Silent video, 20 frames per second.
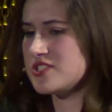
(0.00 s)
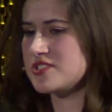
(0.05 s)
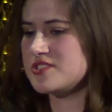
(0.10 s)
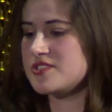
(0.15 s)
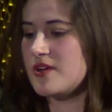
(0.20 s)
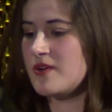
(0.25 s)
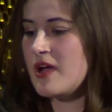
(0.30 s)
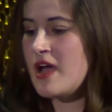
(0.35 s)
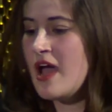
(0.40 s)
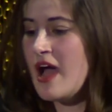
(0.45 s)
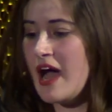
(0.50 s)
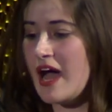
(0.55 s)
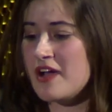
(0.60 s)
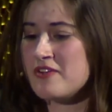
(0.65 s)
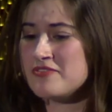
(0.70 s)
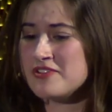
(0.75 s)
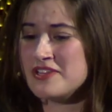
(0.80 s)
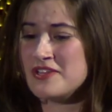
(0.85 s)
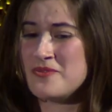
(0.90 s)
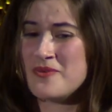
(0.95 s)
And so, I
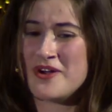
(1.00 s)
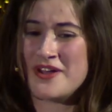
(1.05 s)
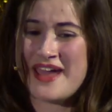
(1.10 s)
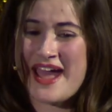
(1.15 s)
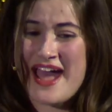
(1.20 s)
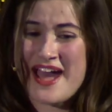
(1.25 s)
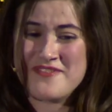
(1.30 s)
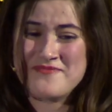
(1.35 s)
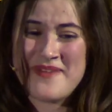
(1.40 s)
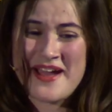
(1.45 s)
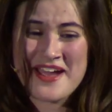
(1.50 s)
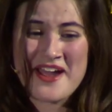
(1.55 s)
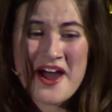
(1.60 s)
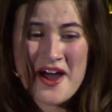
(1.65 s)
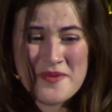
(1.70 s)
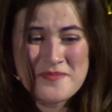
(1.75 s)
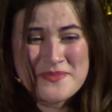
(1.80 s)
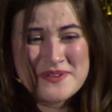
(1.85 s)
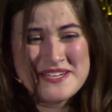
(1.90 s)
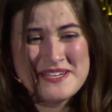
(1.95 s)
really want to have my
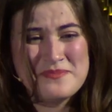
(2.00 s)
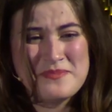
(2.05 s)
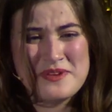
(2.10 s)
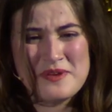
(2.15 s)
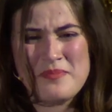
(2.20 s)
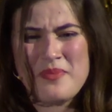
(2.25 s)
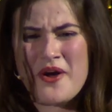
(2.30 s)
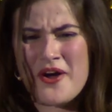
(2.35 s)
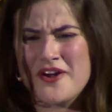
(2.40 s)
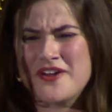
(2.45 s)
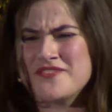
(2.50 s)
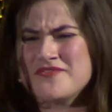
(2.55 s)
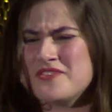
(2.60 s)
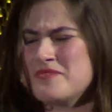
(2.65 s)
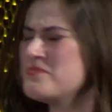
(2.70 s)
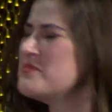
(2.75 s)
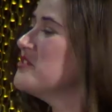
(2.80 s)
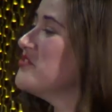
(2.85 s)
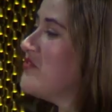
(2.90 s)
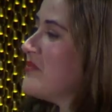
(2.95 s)
company be a part of the
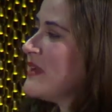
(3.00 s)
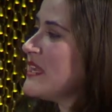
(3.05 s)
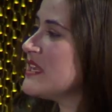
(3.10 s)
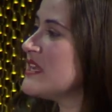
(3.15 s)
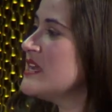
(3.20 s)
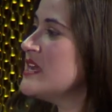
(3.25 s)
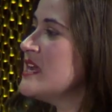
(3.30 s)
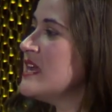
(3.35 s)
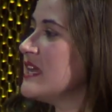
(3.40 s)
movement